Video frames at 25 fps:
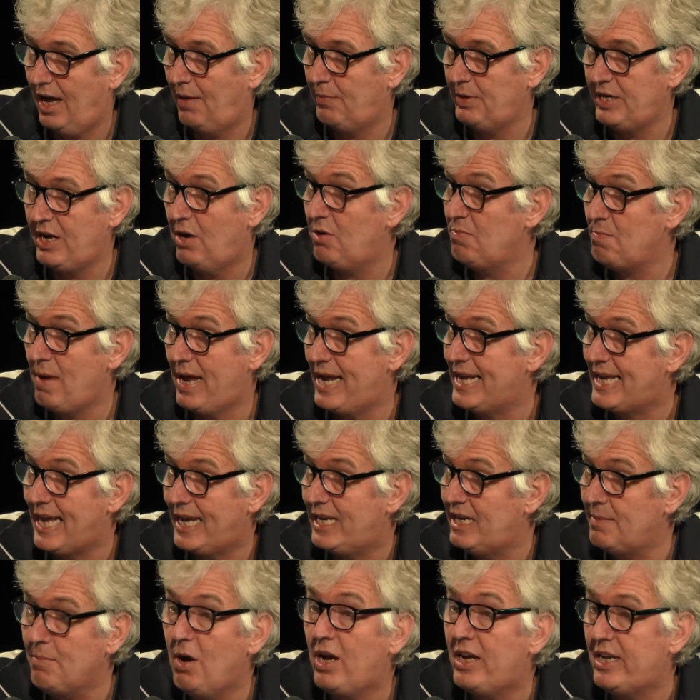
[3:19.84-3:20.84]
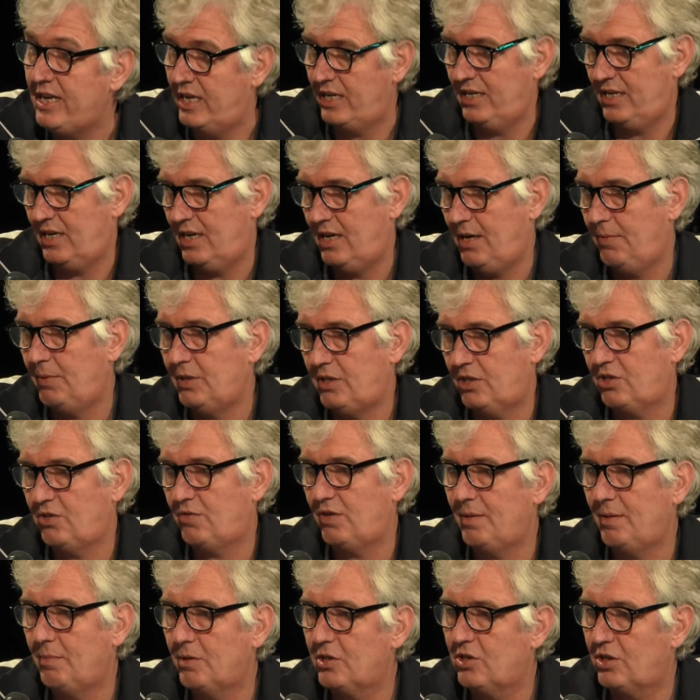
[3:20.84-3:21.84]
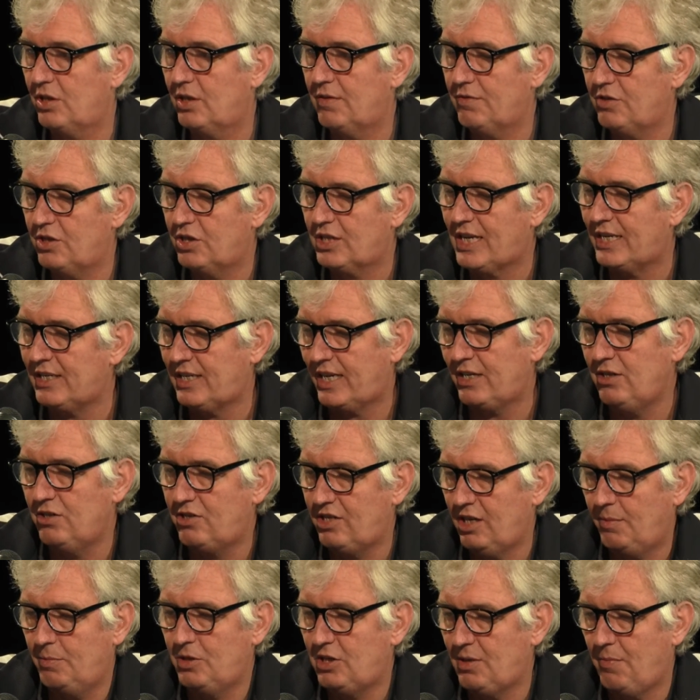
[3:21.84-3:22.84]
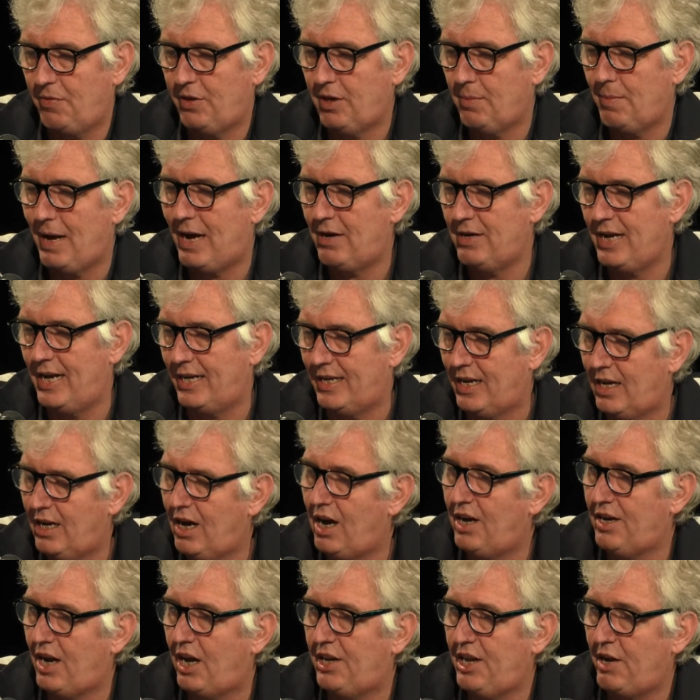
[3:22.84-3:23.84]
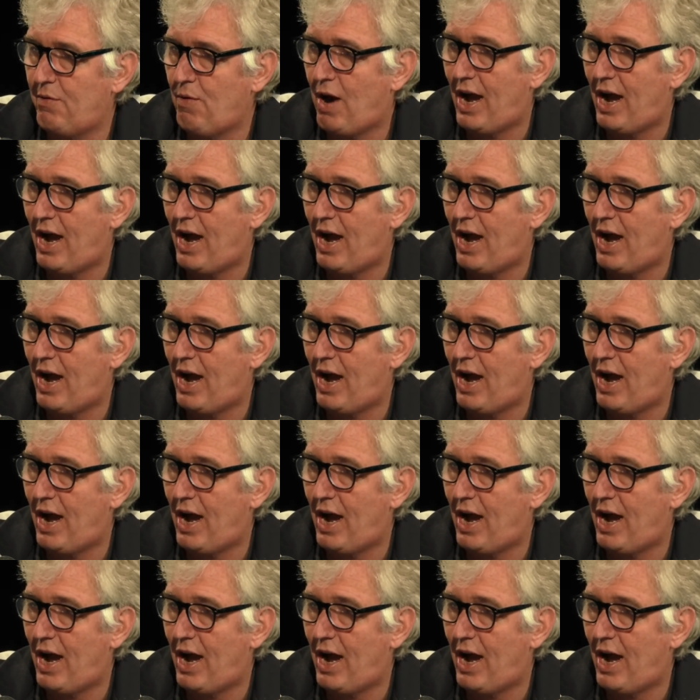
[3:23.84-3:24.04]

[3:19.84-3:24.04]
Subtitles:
we don't make any money with the streaming services." Can you tell me something about that? Are they